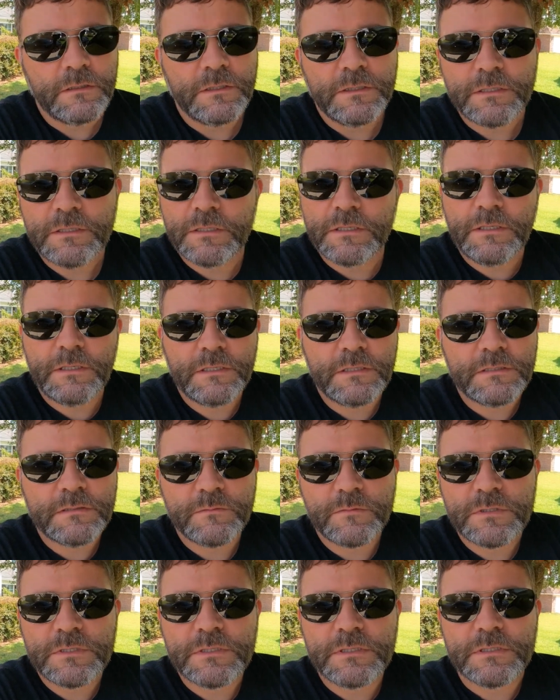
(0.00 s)
it
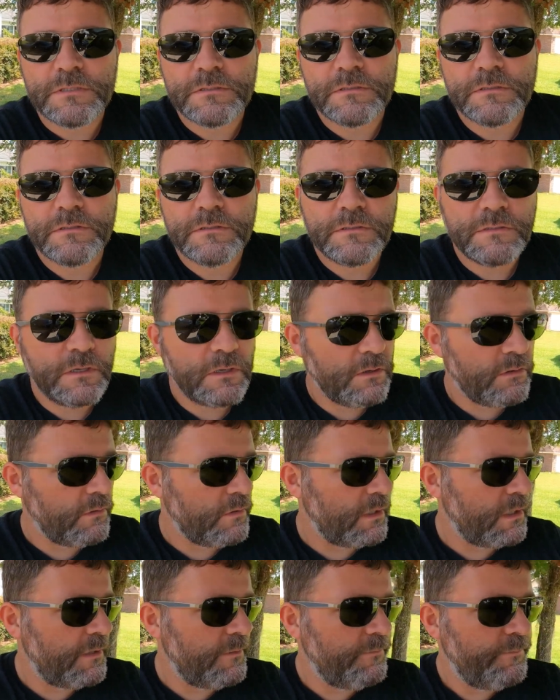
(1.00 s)
is what it is.
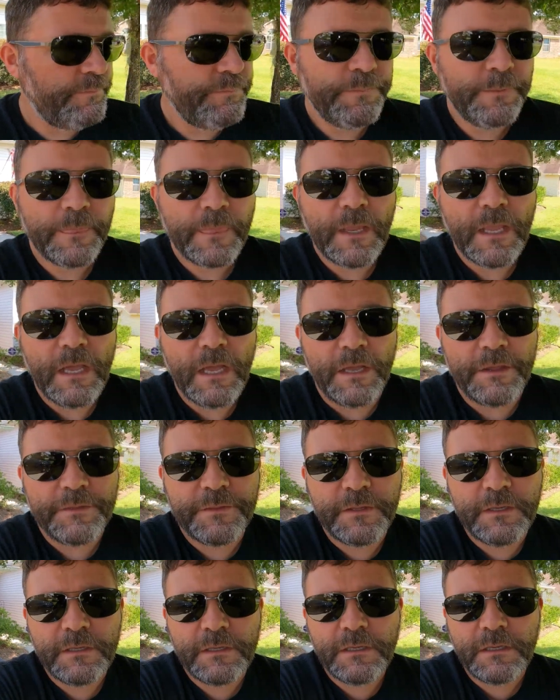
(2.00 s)
So I
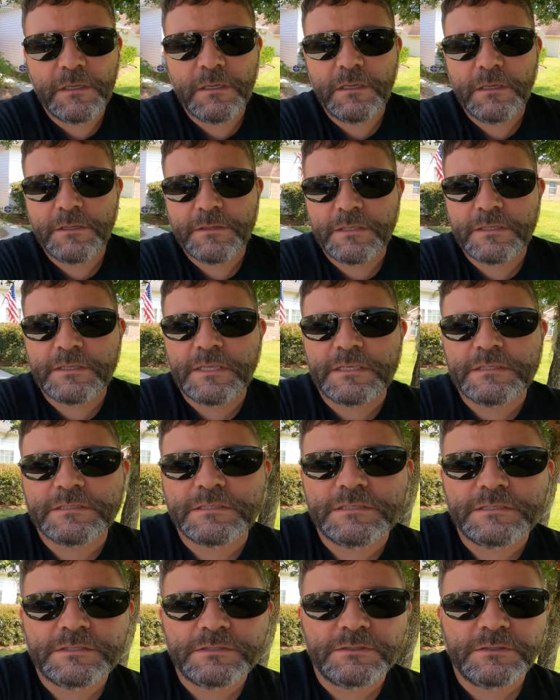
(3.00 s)
think that's
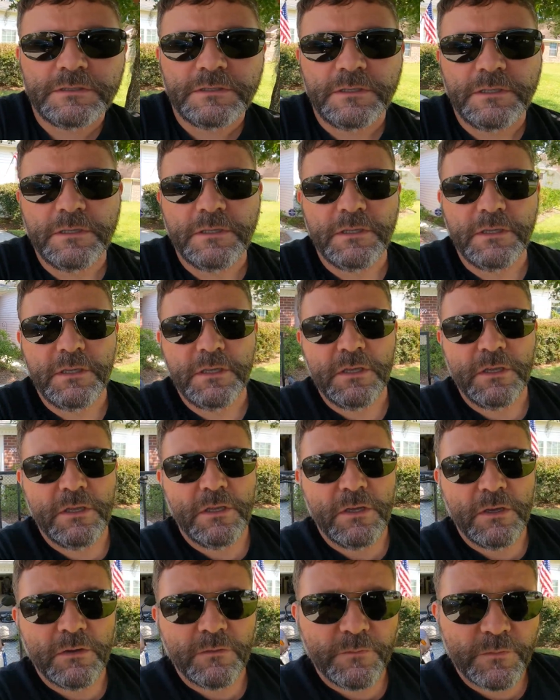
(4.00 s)
going to do it
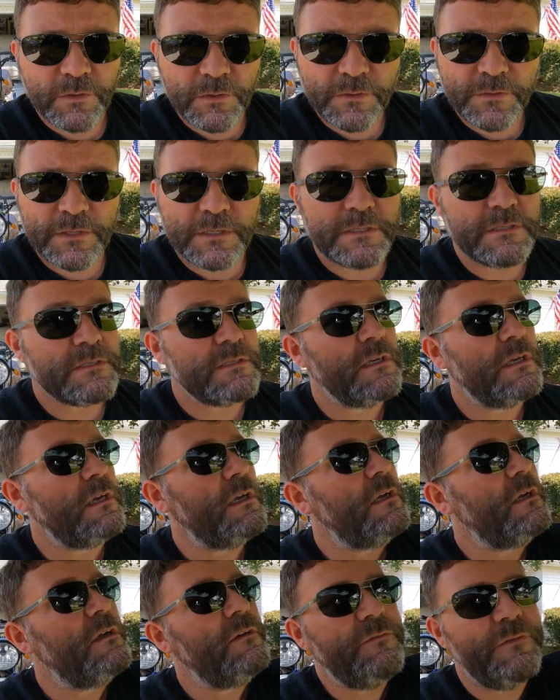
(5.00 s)
for this
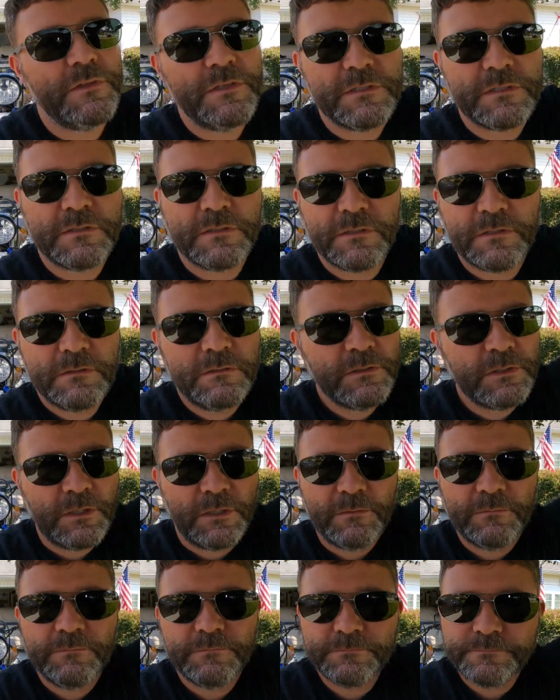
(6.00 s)
you
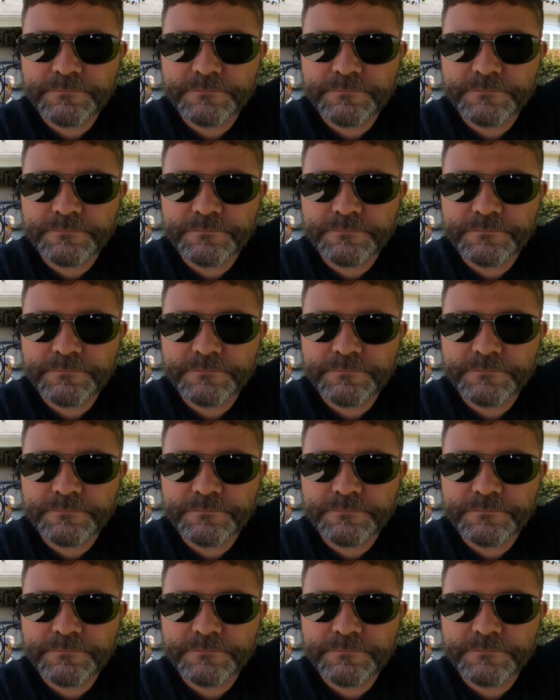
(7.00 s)
know,